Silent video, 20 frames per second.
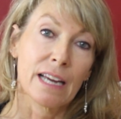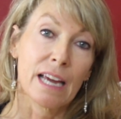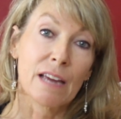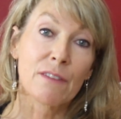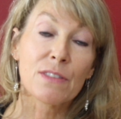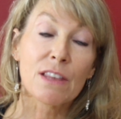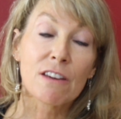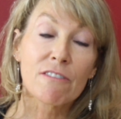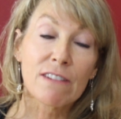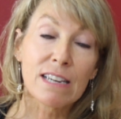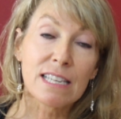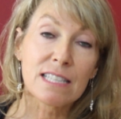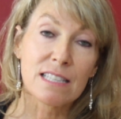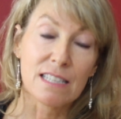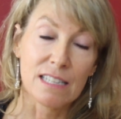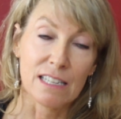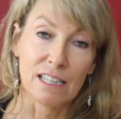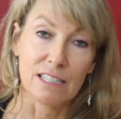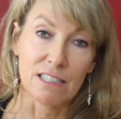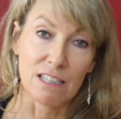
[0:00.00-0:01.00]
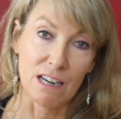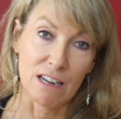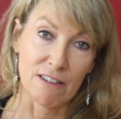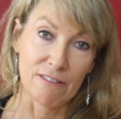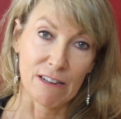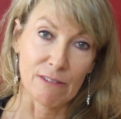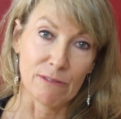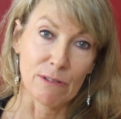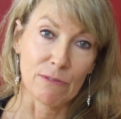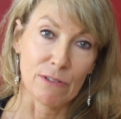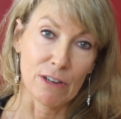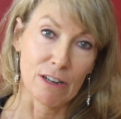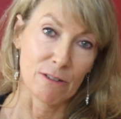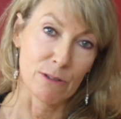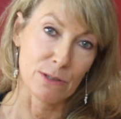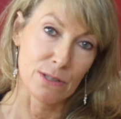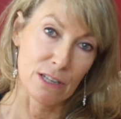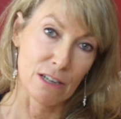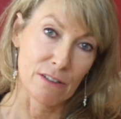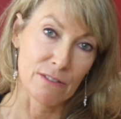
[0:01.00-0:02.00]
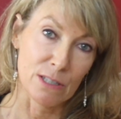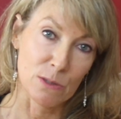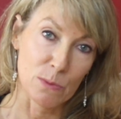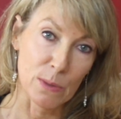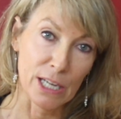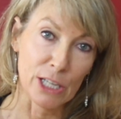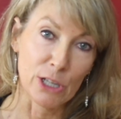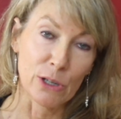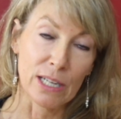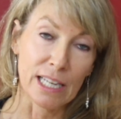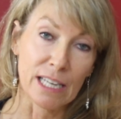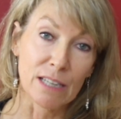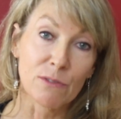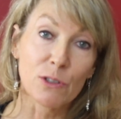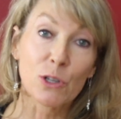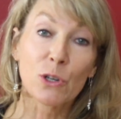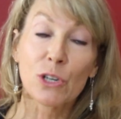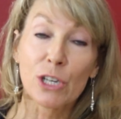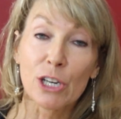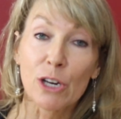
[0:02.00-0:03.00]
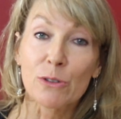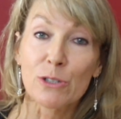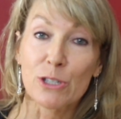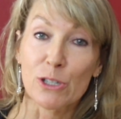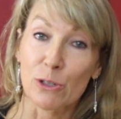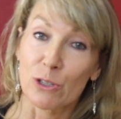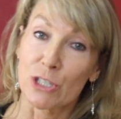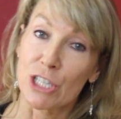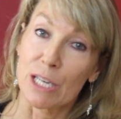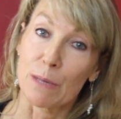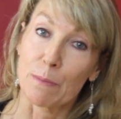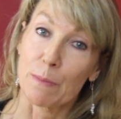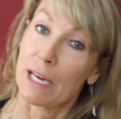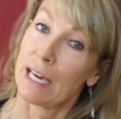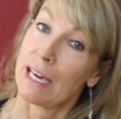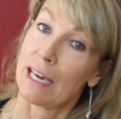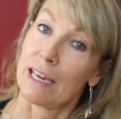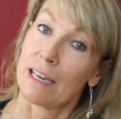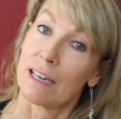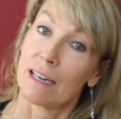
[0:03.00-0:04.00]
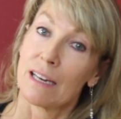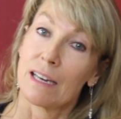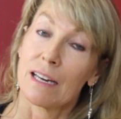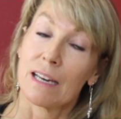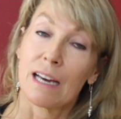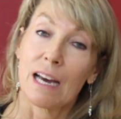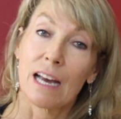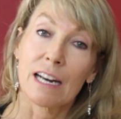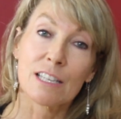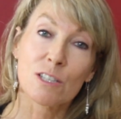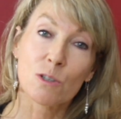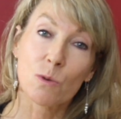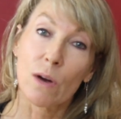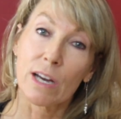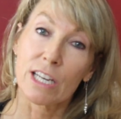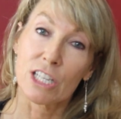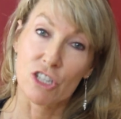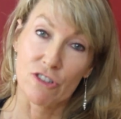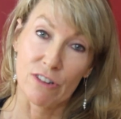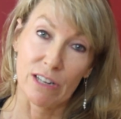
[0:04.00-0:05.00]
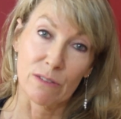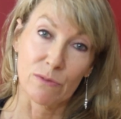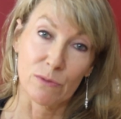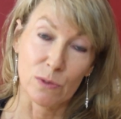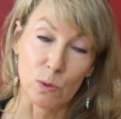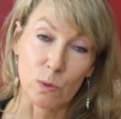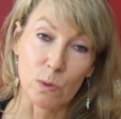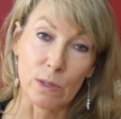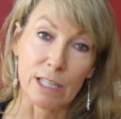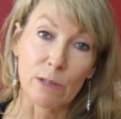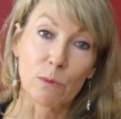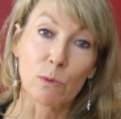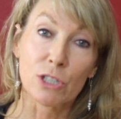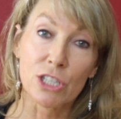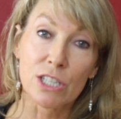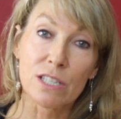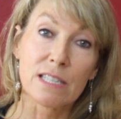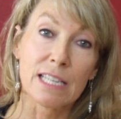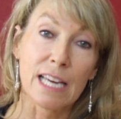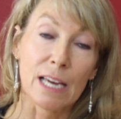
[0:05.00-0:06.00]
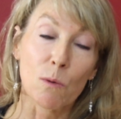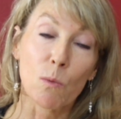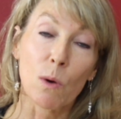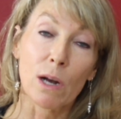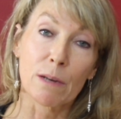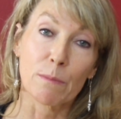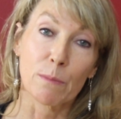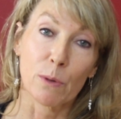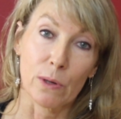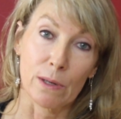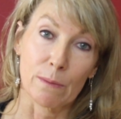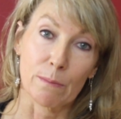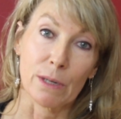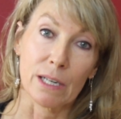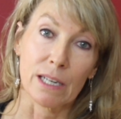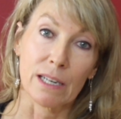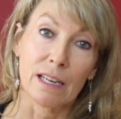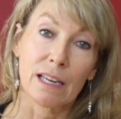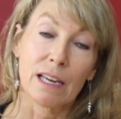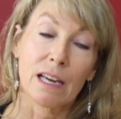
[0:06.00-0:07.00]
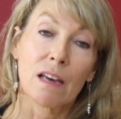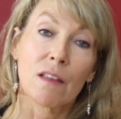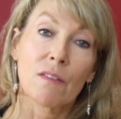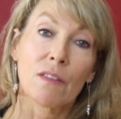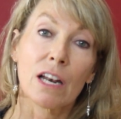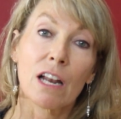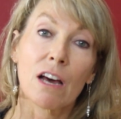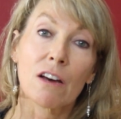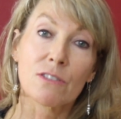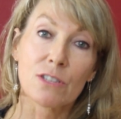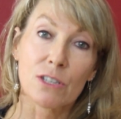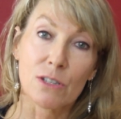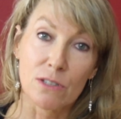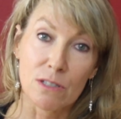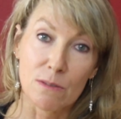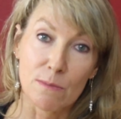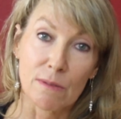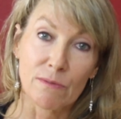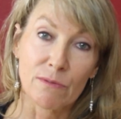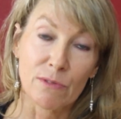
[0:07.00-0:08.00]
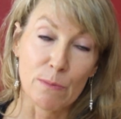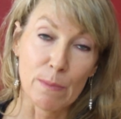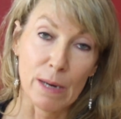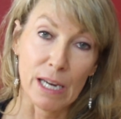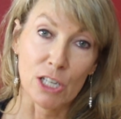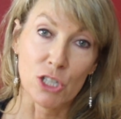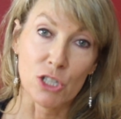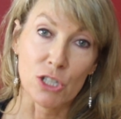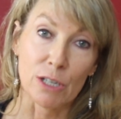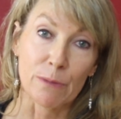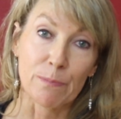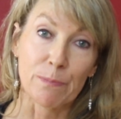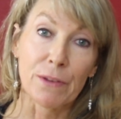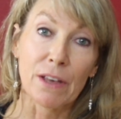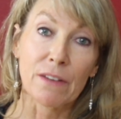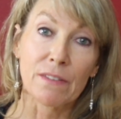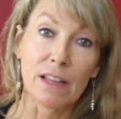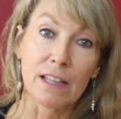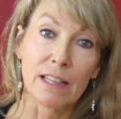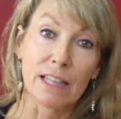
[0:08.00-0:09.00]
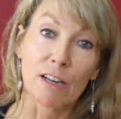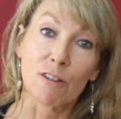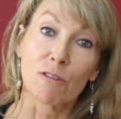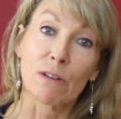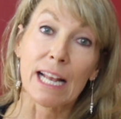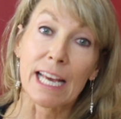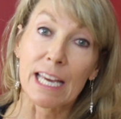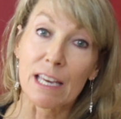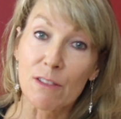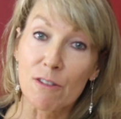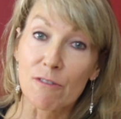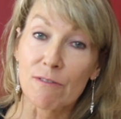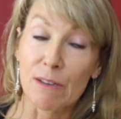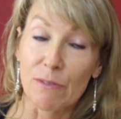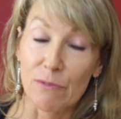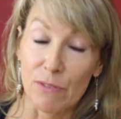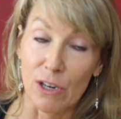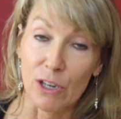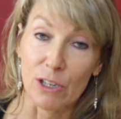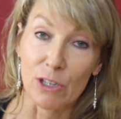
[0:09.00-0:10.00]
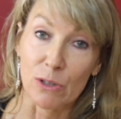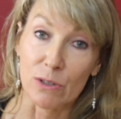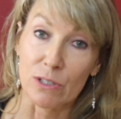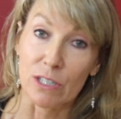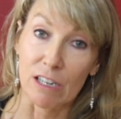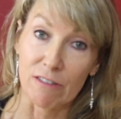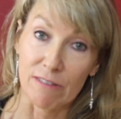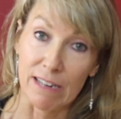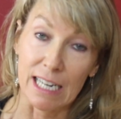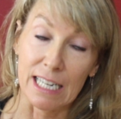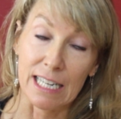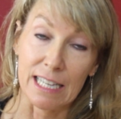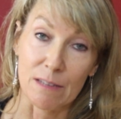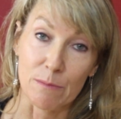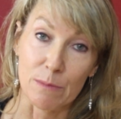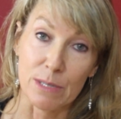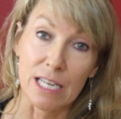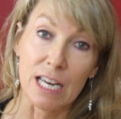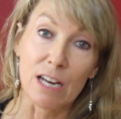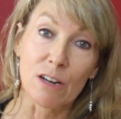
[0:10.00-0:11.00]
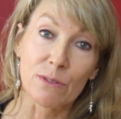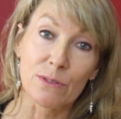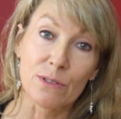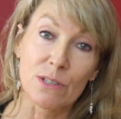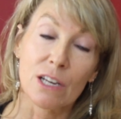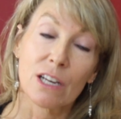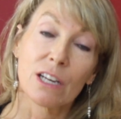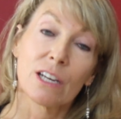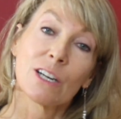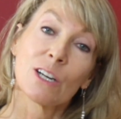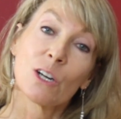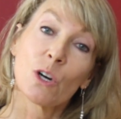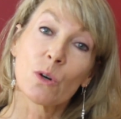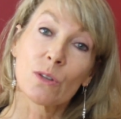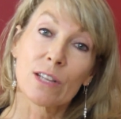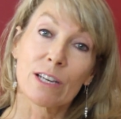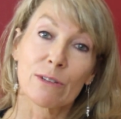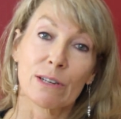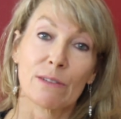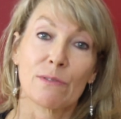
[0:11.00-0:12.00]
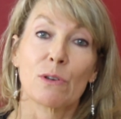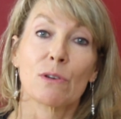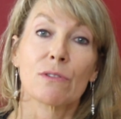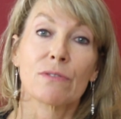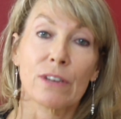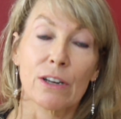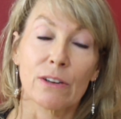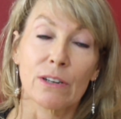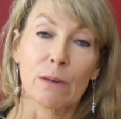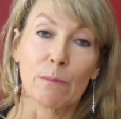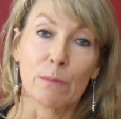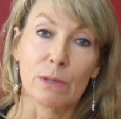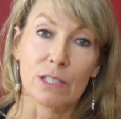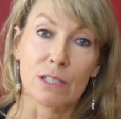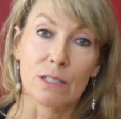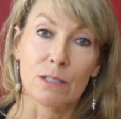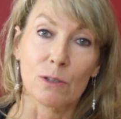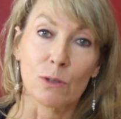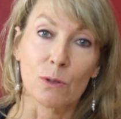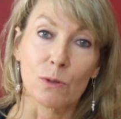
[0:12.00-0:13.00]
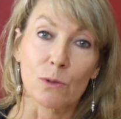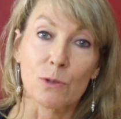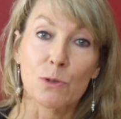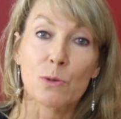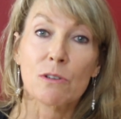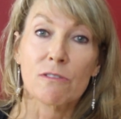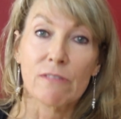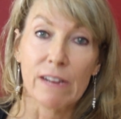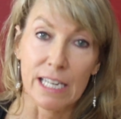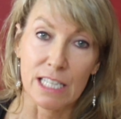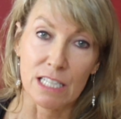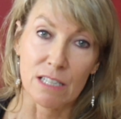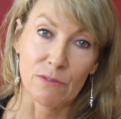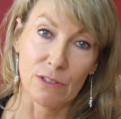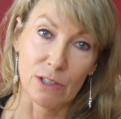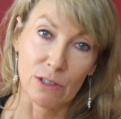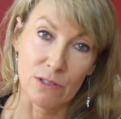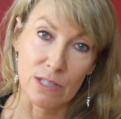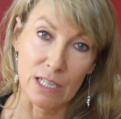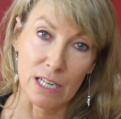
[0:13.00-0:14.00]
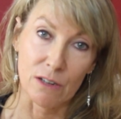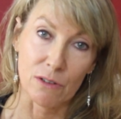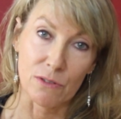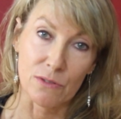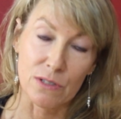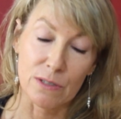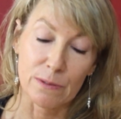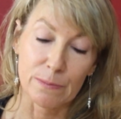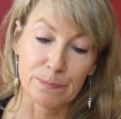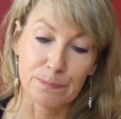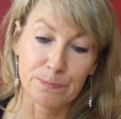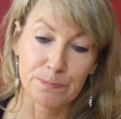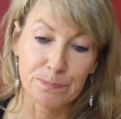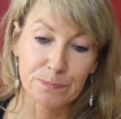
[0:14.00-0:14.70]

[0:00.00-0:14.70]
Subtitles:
If there isn't a direct referral service where you live, you can go to your GP, and it's quite straightforward. It will just take one appointment, they'll ask you some information, and then they'll either refer you directly themselves, or they'll give you a phone number to call to arrange it for yourselves.